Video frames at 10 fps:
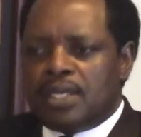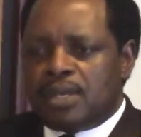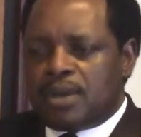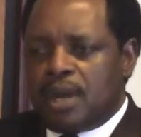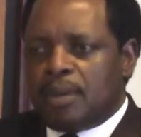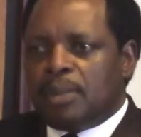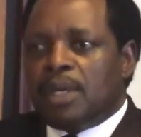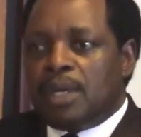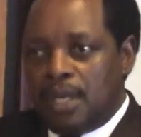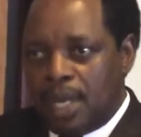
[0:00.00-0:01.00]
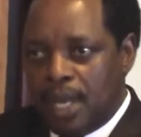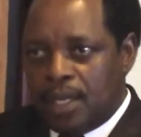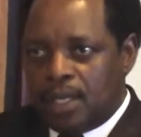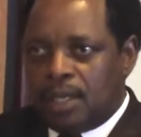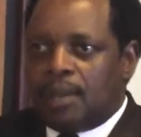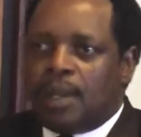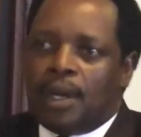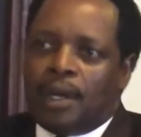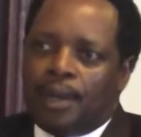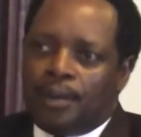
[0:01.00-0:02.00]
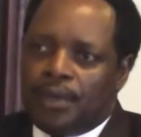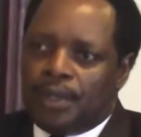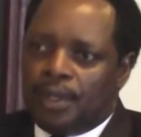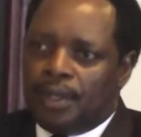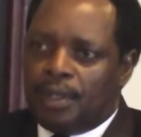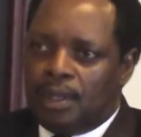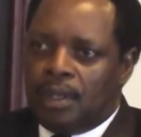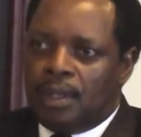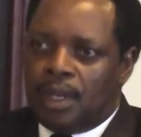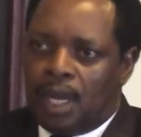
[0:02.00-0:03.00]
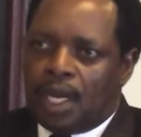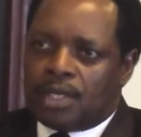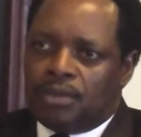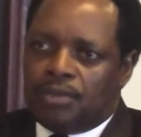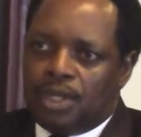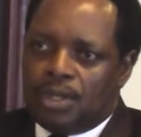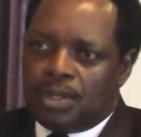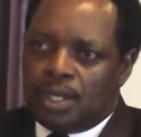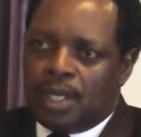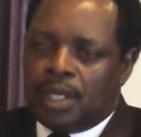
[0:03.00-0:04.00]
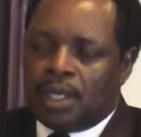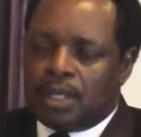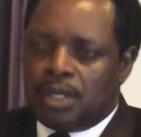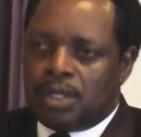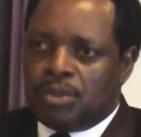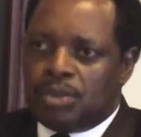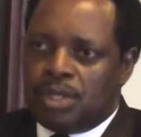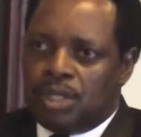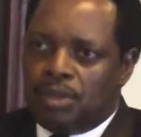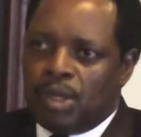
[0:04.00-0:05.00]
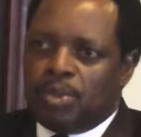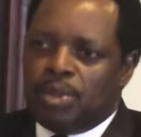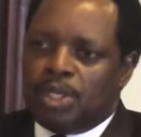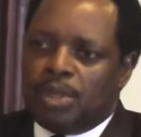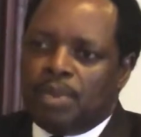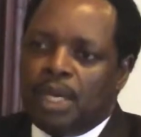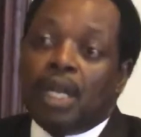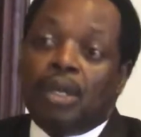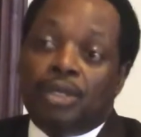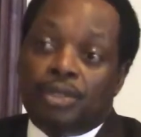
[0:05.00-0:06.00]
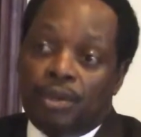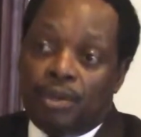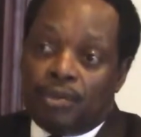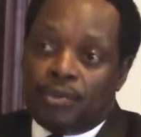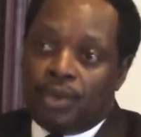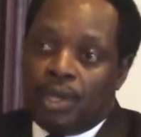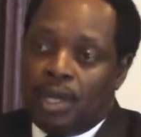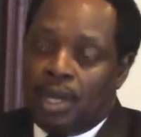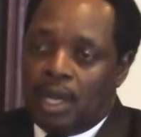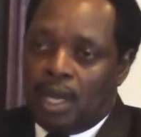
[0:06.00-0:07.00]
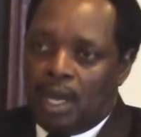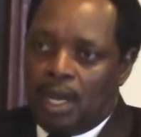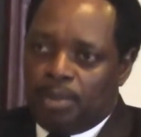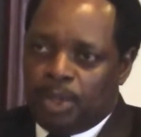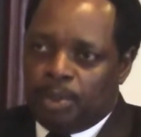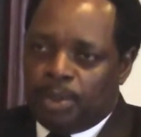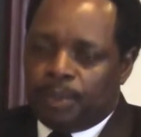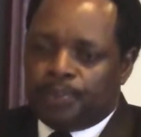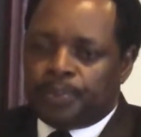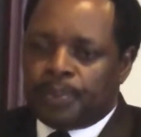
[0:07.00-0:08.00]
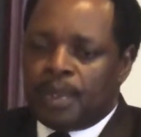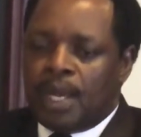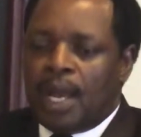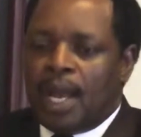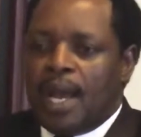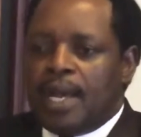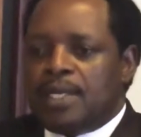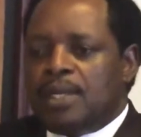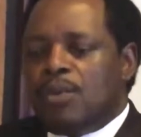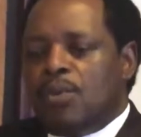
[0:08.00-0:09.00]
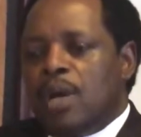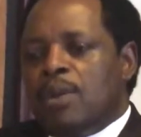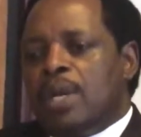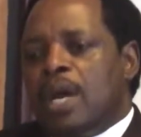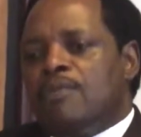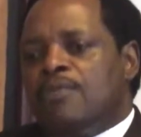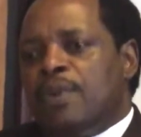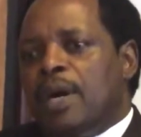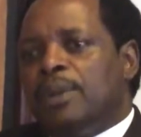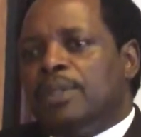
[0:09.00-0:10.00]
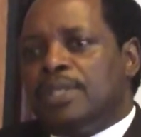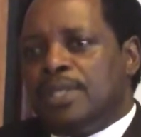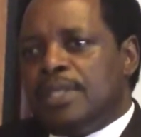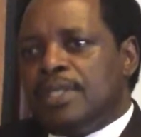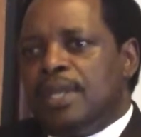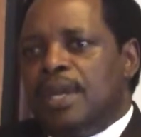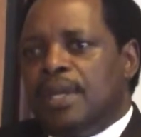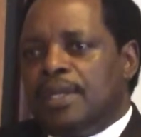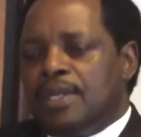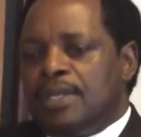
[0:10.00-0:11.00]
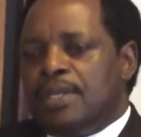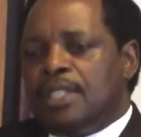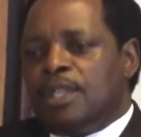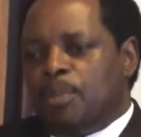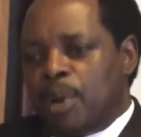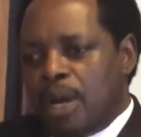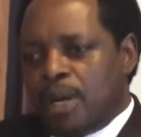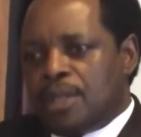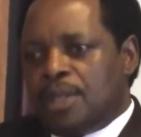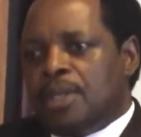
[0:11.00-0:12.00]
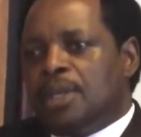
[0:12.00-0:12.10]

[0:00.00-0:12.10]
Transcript: crime like the act of genocide against the Tutsis that were committed by a lot of our people. And what we have found since then is that the path